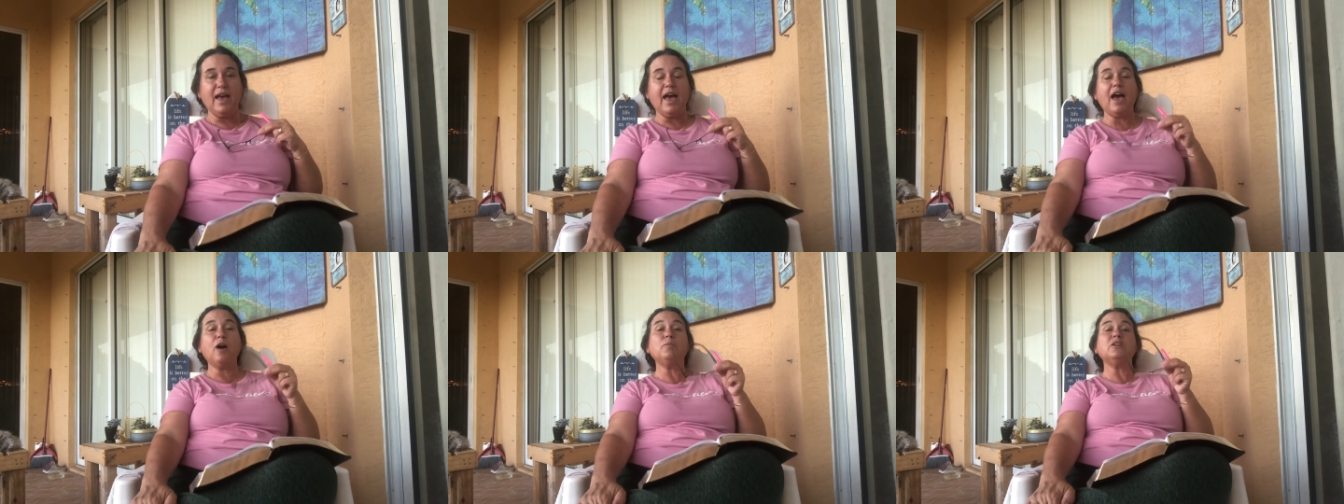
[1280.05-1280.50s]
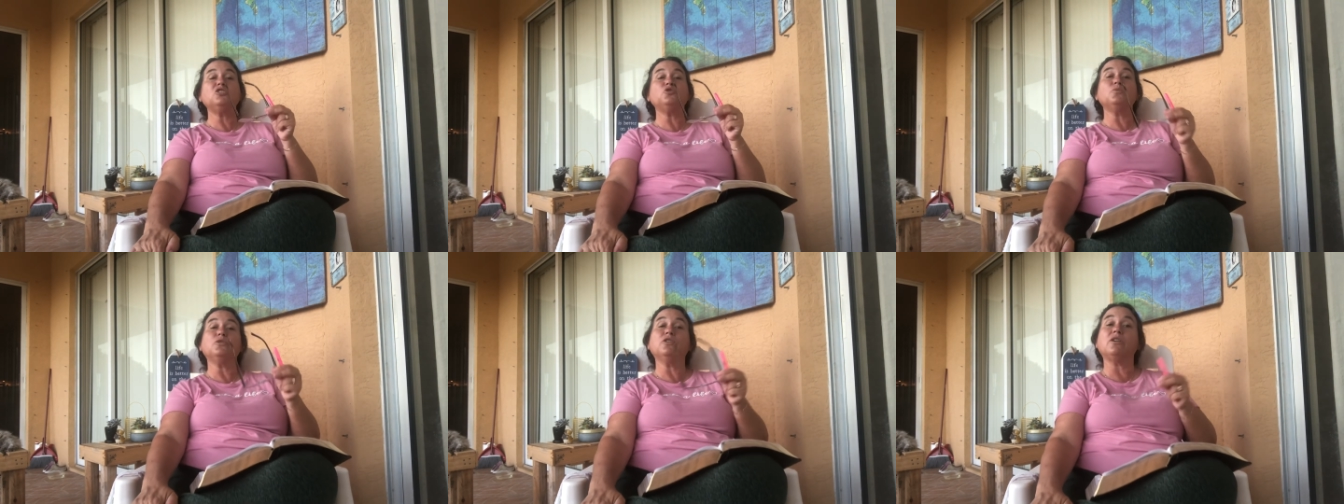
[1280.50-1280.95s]
How much
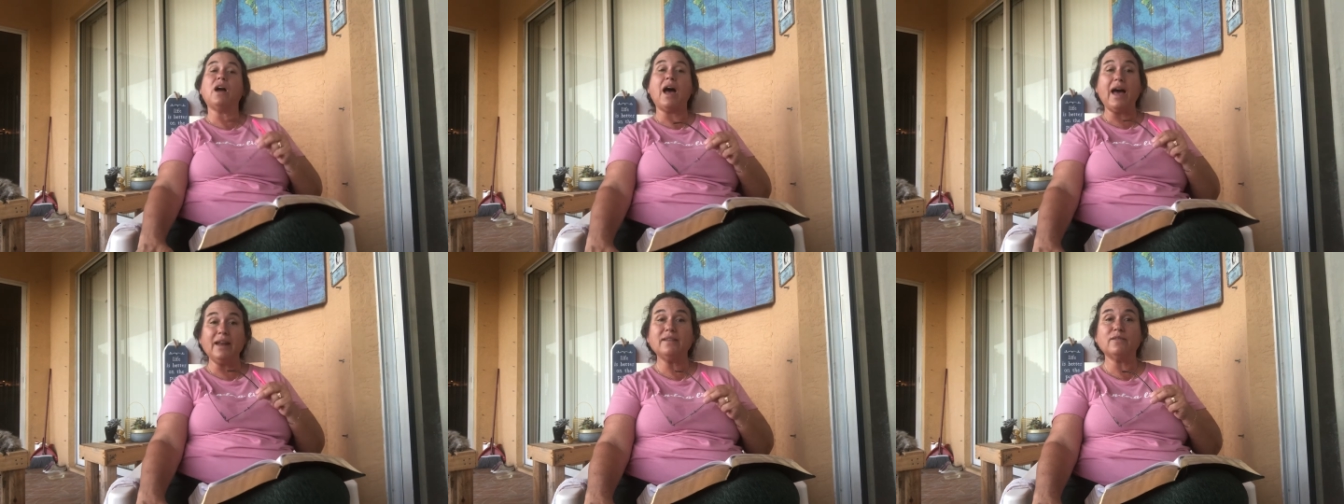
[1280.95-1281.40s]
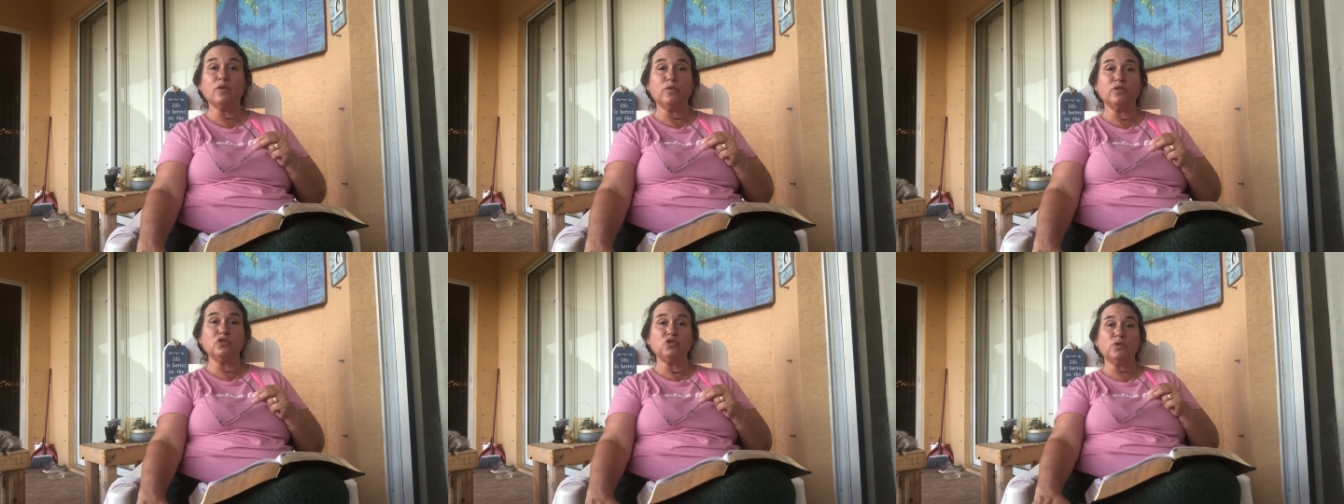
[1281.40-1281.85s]
more God is
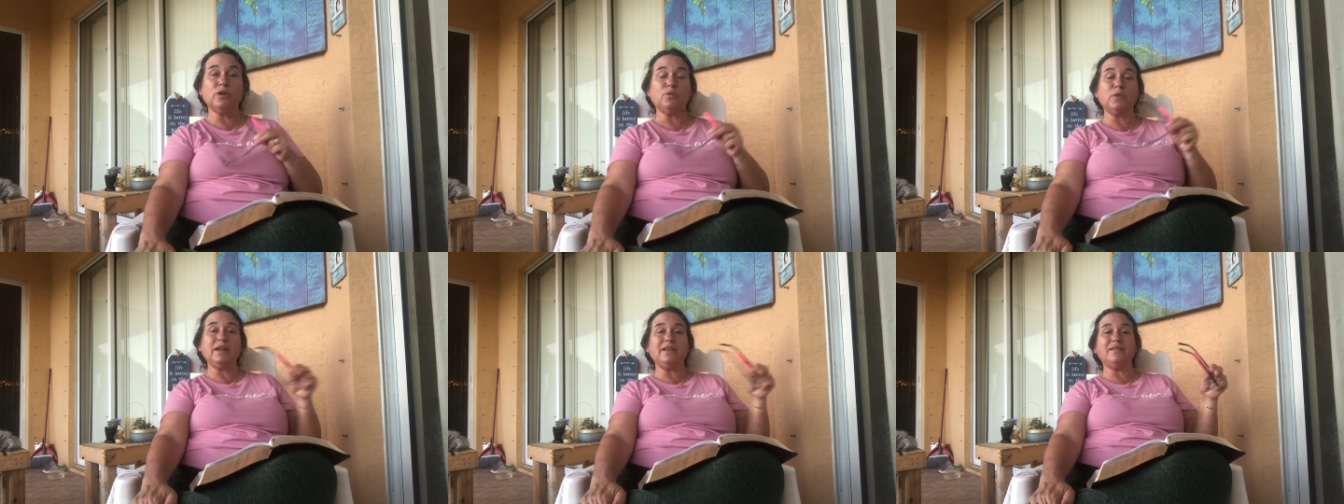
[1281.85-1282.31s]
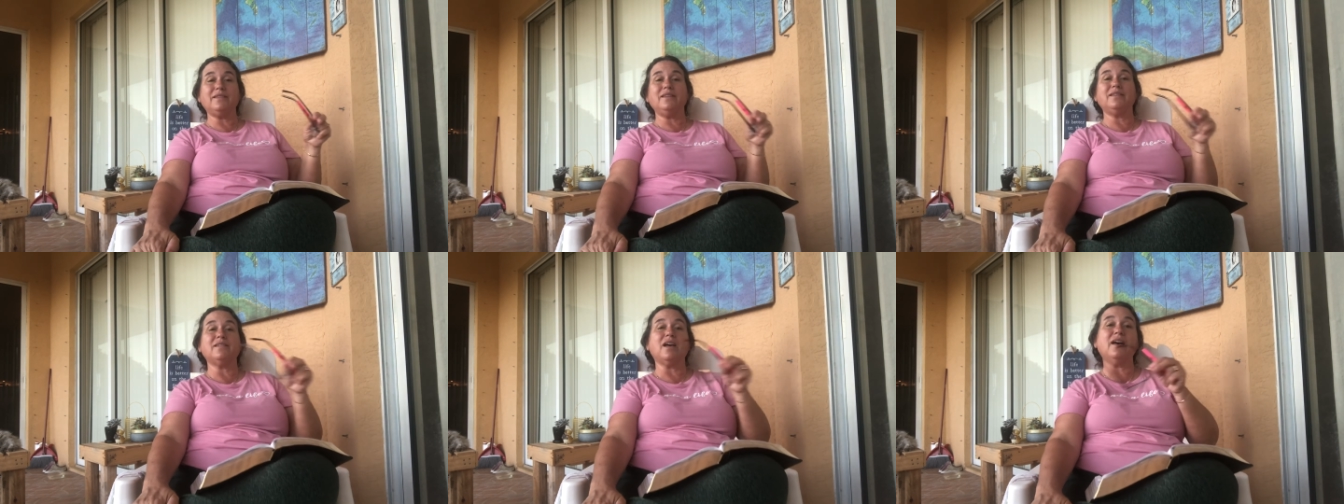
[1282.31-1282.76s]
overjoyed when he
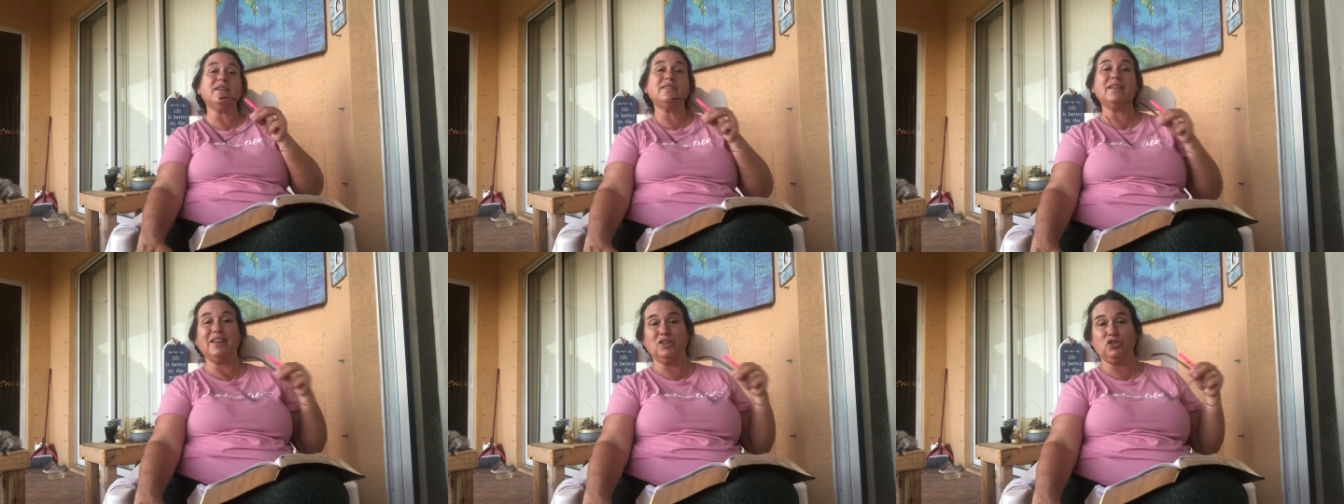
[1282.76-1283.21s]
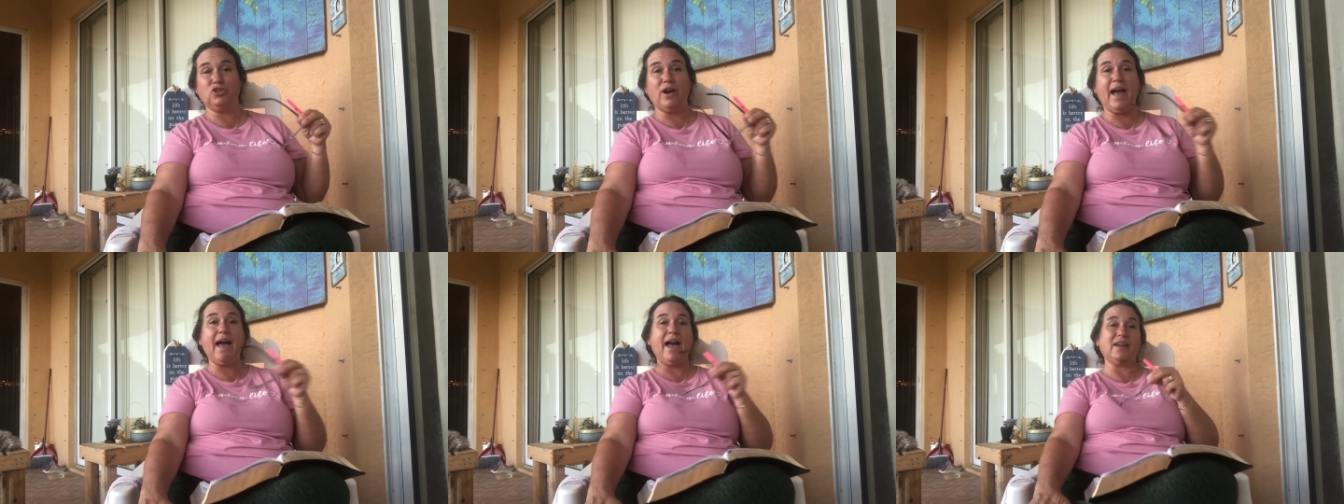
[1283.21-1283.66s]
sees us
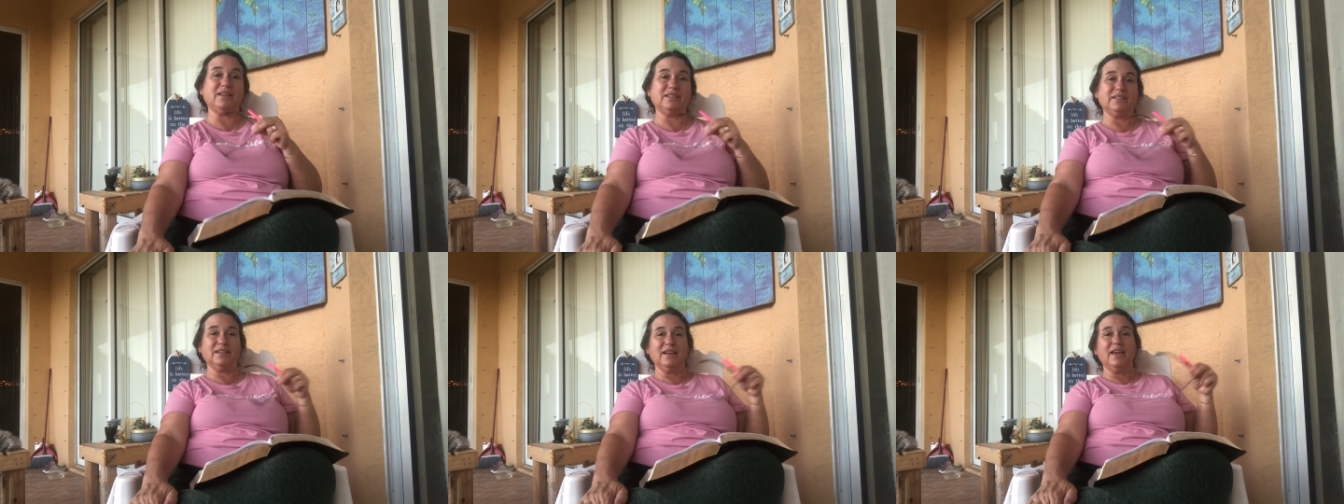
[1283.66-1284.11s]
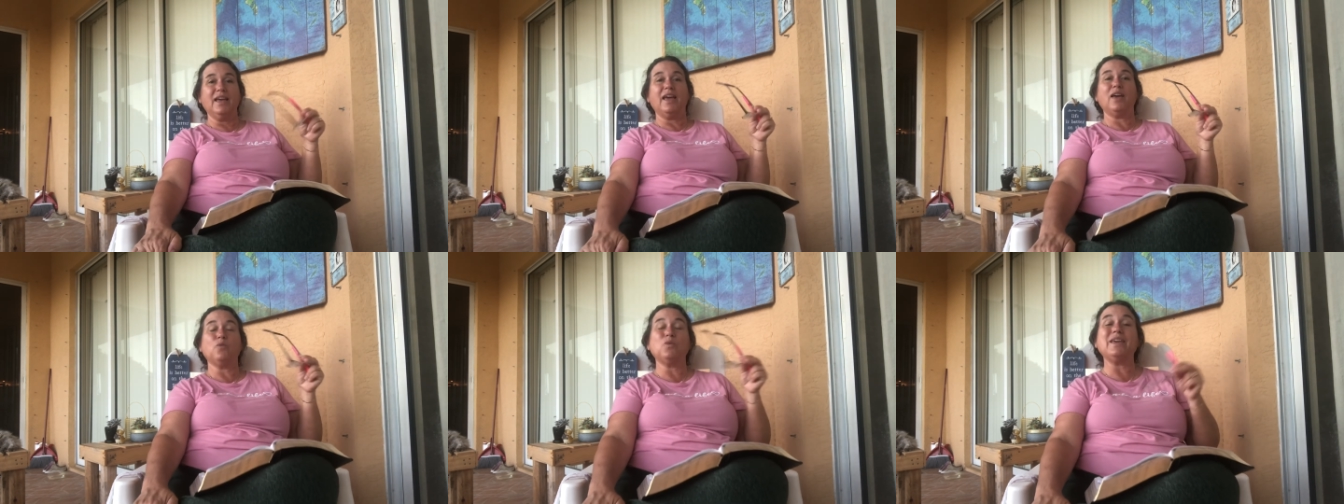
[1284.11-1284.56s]
interact
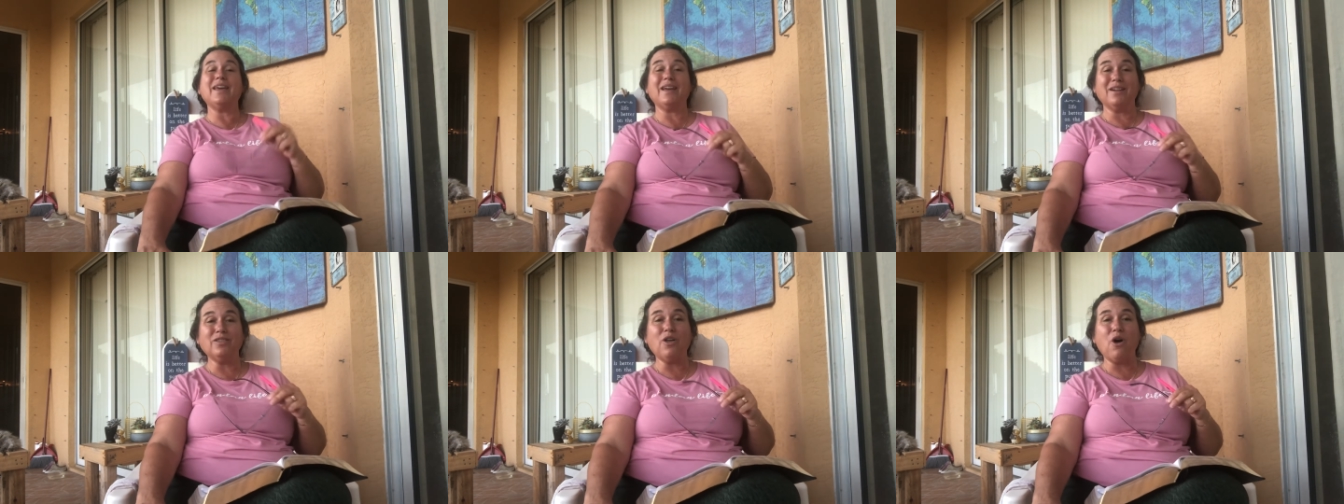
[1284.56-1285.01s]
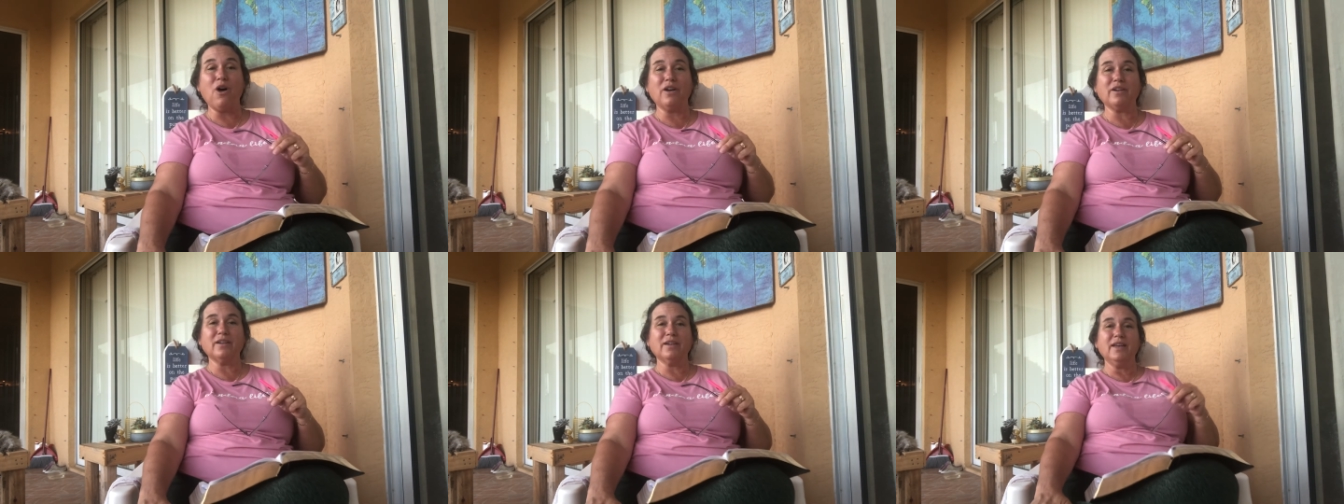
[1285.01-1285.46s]
and we get along.